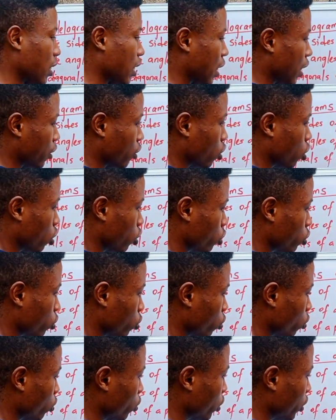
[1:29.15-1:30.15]
and
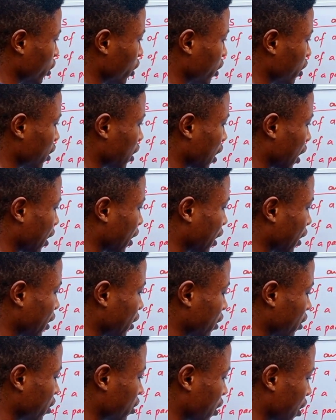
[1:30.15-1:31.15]
also this line and
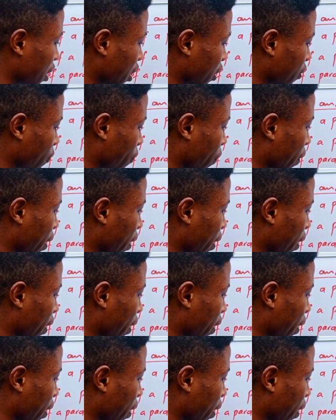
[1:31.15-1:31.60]
this line